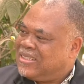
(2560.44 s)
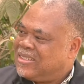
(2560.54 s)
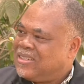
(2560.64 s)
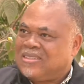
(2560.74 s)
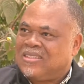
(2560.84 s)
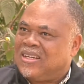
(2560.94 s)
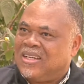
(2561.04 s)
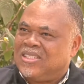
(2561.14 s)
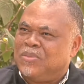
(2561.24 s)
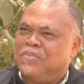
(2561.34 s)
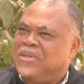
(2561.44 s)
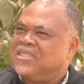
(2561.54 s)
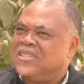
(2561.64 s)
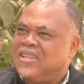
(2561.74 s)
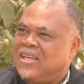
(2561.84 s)
not
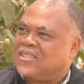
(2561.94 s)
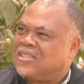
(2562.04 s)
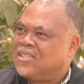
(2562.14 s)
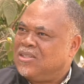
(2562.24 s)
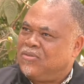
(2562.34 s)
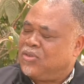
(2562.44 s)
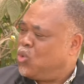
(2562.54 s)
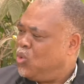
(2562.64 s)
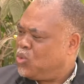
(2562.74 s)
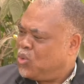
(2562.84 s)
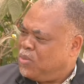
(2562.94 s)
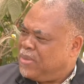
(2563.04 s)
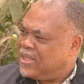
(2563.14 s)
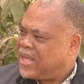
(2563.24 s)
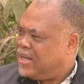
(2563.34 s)
exhibiting excessive tolo-tolo
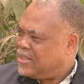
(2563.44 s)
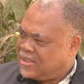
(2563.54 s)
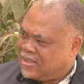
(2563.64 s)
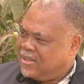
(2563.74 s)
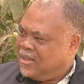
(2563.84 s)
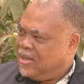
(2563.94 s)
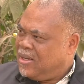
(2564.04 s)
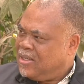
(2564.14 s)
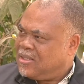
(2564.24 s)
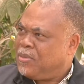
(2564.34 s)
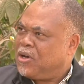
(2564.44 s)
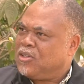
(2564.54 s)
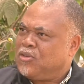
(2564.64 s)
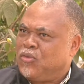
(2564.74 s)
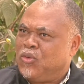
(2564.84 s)
mentality. You see,
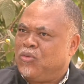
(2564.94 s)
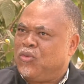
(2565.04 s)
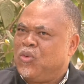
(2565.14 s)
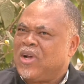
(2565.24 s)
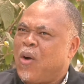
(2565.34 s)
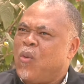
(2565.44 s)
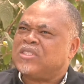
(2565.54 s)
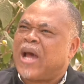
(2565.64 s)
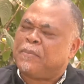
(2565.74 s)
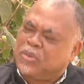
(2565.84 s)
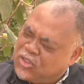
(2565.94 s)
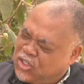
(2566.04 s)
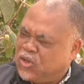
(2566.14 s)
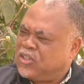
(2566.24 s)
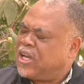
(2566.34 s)
because if you look at what happens
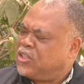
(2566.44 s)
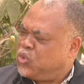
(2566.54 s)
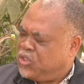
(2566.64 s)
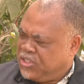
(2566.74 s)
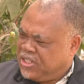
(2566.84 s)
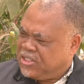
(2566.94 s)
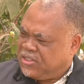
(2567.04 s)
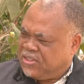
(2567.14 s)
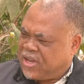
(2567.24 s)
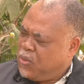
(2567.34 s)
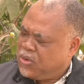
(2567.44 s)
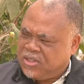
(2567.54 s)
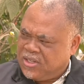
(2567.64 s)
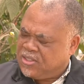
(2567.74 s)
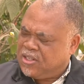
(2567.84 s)
in other jurisdictions, I
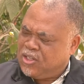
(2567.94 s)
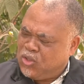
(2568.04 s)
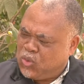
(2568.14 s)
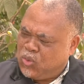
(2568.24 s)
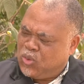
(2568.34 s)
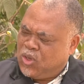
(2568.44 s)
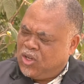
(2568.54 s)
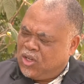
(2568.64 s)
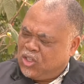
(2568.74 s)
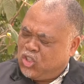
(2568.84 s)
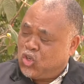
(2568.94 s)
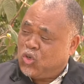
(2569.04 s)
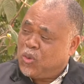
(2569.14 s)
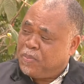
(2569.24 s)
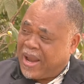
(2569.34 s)
was listening to the
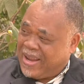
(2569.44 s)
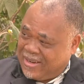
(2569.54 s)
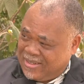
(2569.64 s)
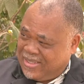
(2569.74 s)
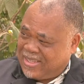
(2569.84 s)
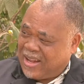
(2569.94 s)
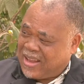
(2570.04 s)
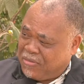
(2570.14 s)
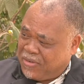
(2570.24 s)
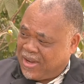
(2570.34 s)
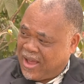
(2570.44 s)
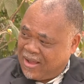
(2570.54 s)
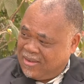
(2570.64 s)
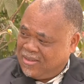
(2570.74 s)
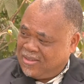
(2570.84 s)
Zondo panel in South Africa
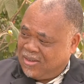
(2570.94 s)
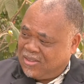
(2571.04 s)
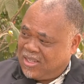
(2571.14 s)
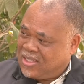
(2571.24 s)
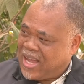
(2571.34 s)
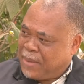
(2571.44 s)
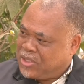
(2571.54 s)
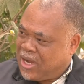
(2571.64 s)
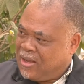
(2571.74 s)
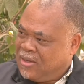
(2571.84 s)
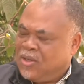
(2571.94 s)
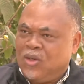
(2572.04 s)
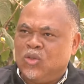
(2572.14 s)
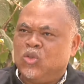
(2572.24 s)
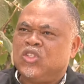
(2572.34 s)
on state capture.
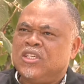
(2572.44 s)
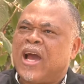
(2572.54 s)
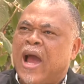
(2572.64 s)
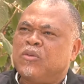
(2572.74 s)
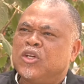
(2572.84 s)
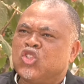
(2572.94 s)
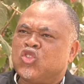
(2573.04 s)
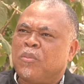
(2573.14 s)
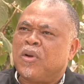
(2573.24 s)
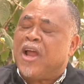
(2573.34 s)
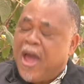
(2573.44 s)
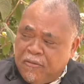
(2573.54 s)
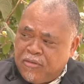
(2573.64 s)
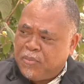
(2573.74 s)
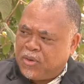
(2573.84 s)
You see how they summon
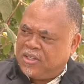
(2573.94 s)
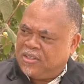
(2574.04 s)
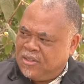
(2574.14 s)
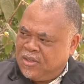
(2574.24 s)
everybody,